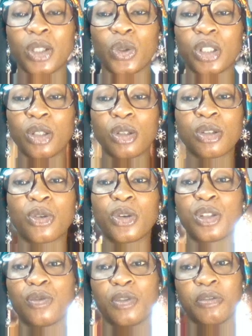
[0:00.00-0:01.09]
So the total score
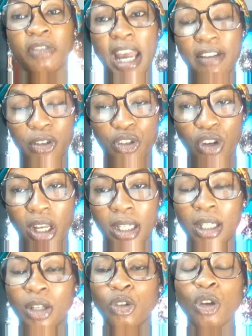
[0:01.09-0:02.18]
is over
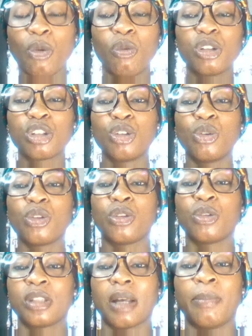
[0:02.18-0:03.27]
500. So we want to know
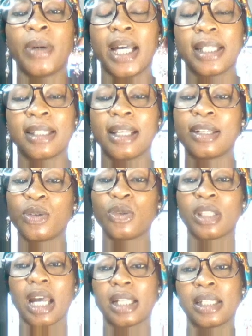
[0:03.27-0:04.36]
those that passed and
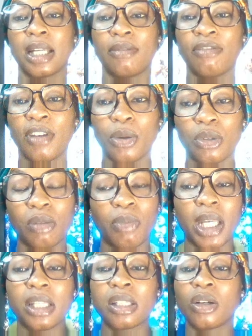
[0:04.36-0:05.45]
those that failed
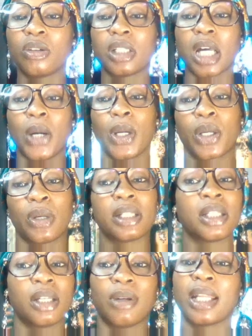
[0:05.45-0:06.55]
based on our
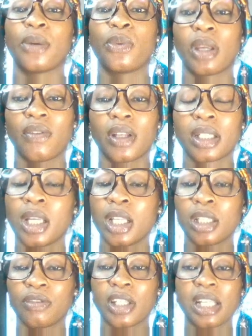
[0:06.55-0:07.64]
criteria that we'll give it.
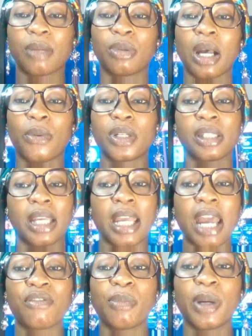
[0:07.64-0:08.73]
So for example, I want to say
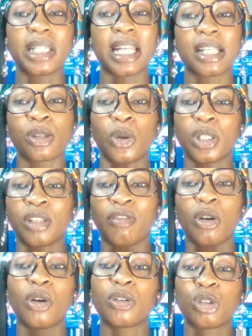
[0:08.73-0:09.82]
everybody that scores
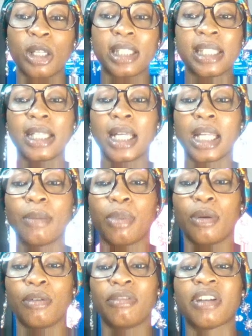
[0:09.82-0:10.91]
420 and
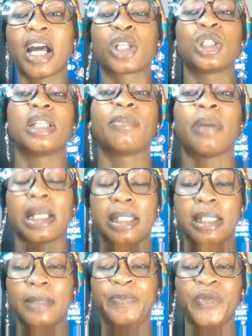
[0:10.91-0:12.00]
above actually
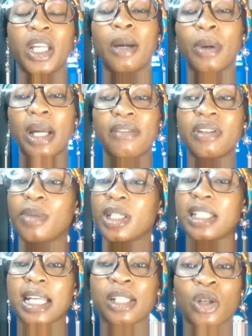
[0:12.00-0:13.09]
passed, but
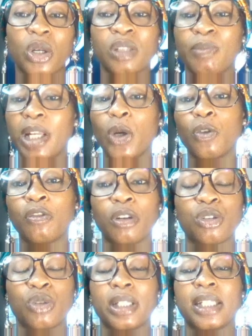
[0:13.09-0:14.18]
everybody that scores below
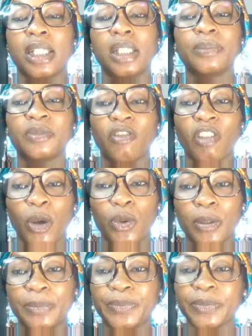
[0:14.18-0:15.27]
420 failed.